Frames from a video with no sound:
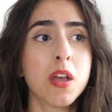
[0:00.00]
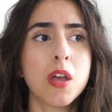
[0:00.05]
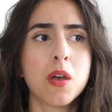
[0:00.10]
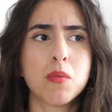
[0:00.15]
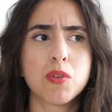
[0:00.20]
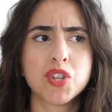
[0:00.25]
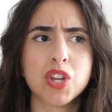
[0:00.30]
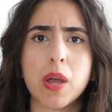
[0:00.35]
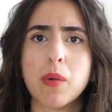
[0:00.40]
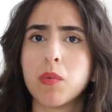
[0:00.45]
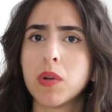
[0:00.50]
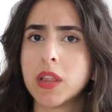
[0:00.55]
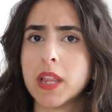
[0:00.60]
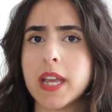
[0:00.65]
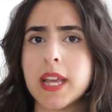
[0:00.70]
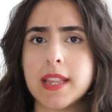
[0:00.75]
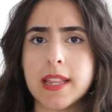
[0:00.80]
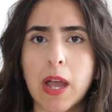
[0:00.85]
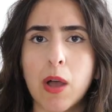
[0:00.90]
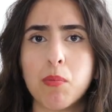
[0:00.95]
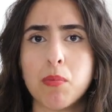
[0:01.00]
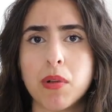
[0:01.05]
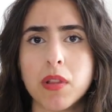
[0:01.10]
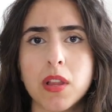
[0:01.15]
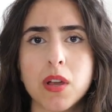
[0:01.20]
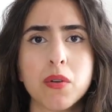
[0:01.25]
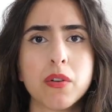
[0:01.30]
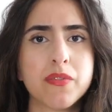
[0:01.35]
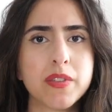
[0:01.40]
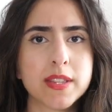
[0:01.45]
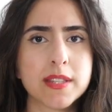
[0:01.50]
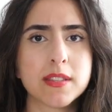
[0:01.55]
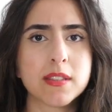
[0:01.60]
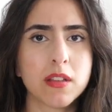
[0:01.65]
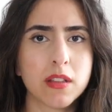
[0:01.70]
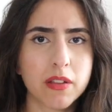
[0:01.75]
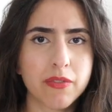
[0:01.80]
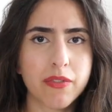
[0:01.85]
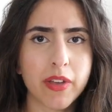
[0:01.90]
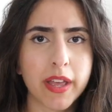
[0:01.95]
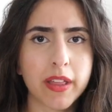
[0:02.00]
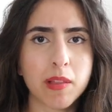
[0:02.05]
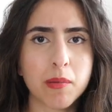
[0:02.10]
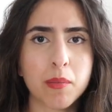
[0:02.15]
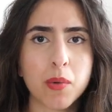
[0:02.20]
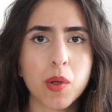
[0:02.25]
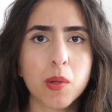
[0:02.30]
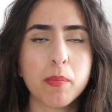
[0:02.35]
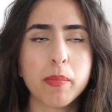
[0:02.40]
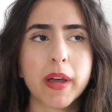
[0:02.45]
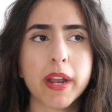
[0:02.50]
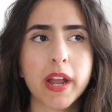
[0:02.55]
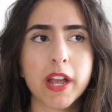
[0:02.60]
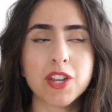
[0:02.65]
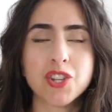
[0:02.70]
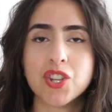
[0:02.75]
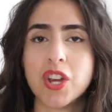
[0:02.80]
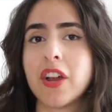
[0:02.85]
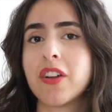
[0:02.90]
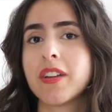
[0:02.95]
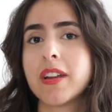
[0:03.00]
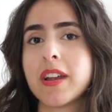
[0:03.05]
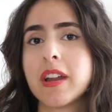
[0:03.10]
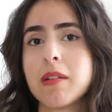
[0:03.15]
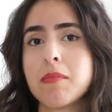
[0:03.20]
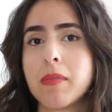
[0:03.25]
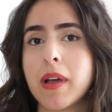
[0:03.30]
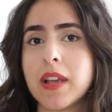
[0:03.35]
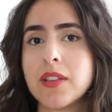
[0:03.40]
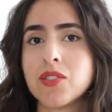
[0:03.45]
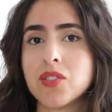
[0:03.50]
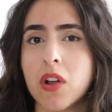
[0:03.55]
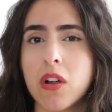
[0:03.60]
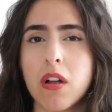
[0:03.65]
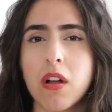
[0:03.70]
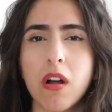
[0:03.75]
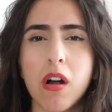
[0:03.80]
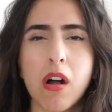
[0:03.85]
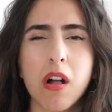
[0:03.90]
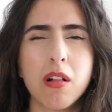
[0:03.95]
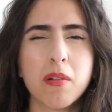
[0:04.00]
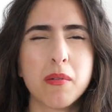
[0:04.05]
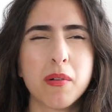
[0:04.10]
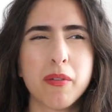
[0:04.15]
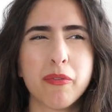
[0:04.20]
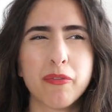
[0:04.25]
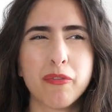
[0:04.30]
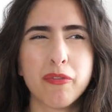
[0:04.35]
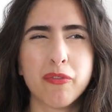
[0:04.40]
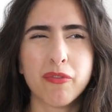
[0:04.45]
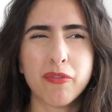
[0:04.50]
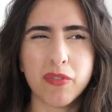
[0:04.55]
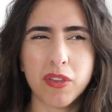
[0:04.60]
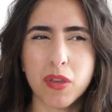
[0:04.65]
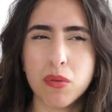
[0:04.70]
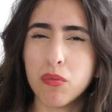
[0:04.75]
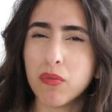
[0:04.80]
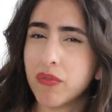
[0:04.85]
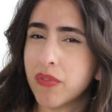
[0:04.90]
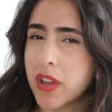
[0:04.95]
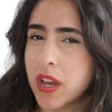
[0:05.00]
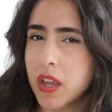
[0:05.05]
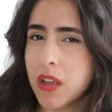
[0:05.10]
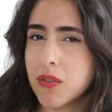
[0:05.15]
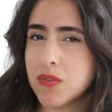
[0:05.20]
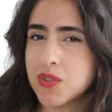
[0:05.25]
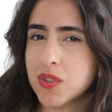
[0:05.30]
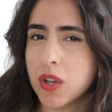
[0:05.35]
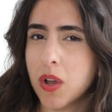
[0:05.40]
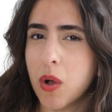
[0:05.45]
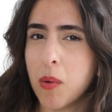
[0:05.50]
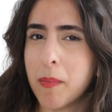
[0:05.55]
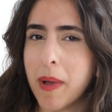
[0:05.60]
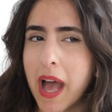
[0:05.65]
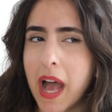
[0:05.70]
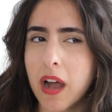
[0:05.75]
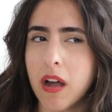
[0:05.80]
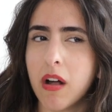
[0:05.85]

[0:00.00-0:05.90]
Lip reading: which I will link down below if it's still available, but I shared it in my Zara haul a few videos ago back.